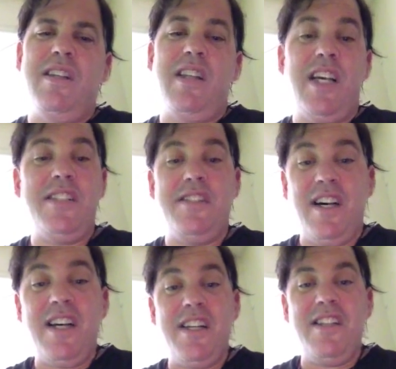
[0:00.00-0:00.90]
last
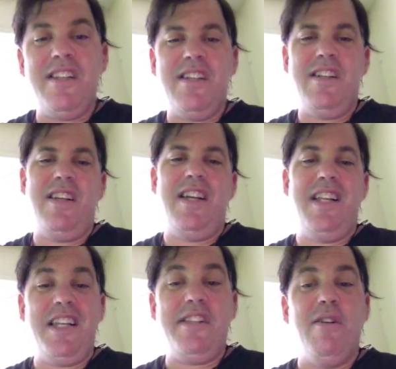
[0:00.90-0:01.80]
night,
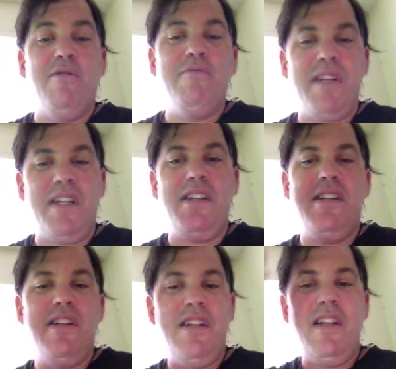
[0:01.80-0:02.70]
and they told me
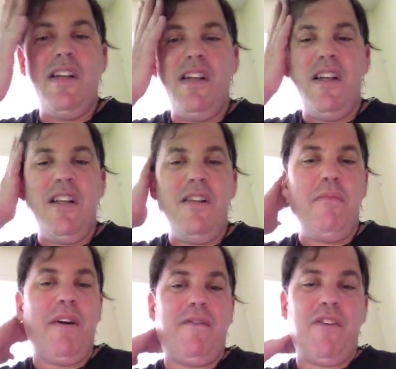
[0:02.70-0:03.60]

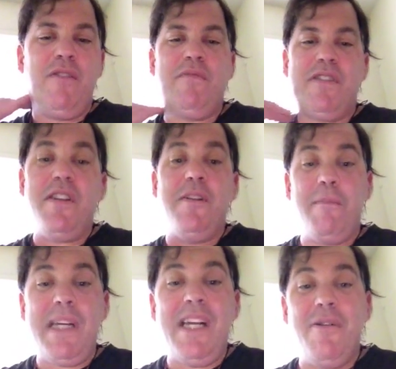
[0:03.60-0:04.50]
my friend was going to
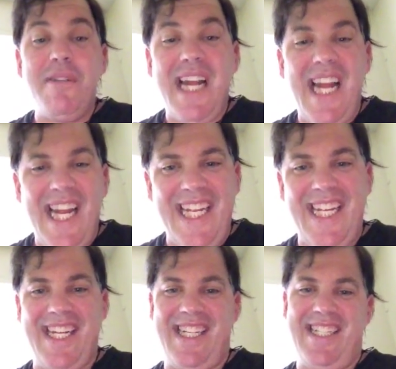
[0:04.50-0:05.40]
be okay.
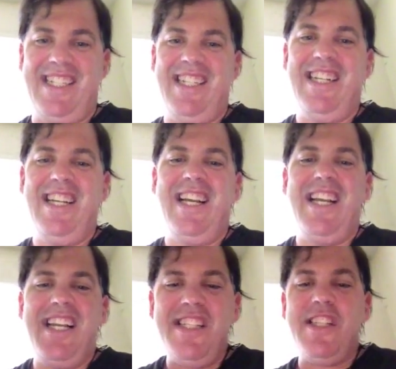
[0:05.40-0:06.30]

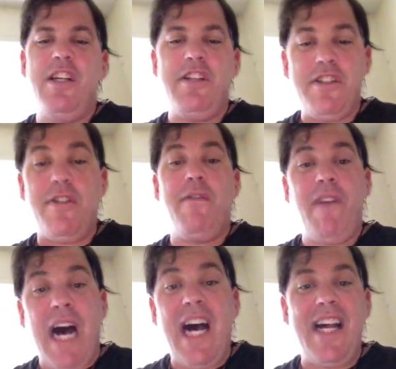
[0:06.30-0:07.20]
He's going to
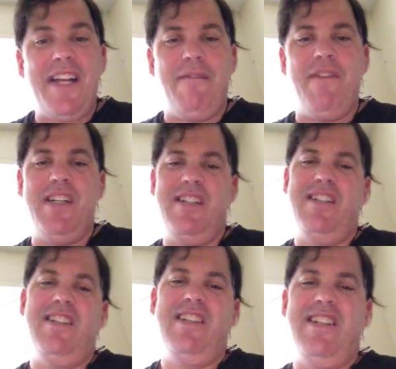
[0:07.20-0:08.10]
survive.
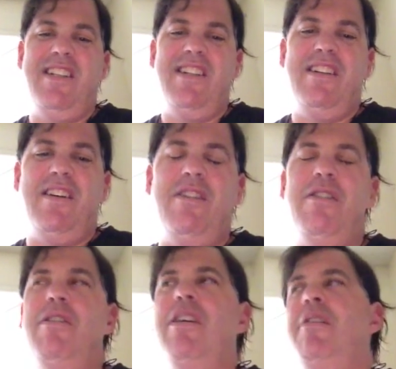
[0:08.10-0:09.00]

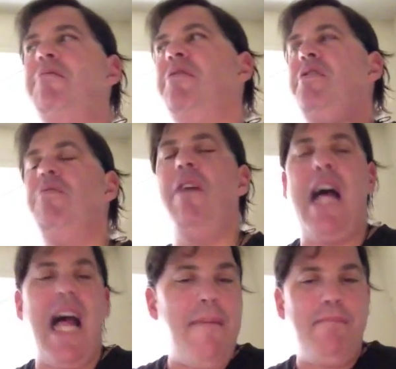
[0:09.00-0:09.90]
Oh, I was so
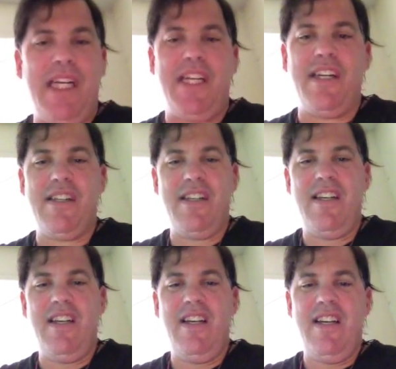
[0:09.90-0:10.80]
happy.
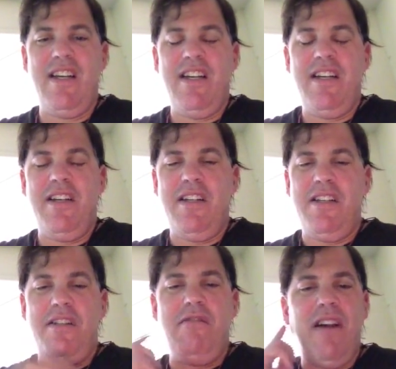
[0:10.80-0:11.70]

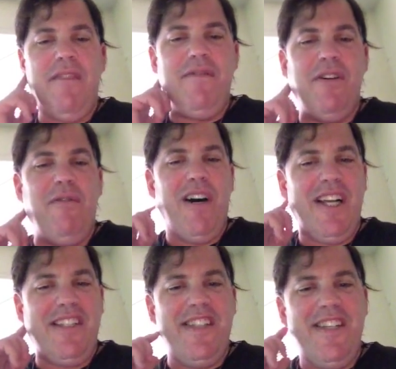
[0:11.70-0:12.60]
You have
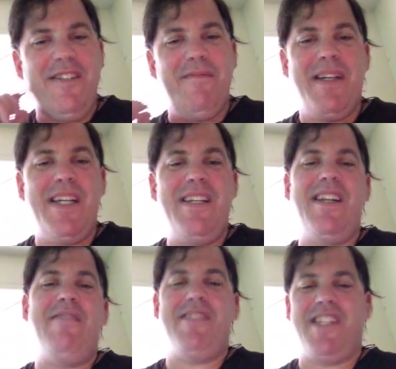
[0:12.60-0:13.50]
idea, man.
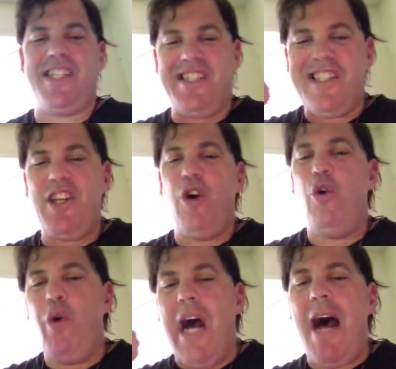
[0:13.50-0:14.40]
I was like
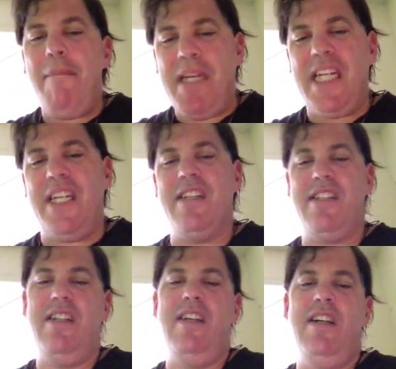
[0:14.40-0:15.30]
so happy
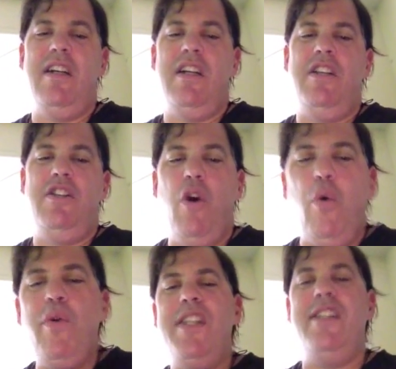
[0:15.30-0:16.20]

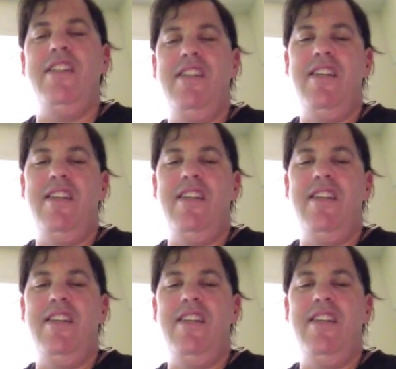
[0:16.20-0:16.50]
knowing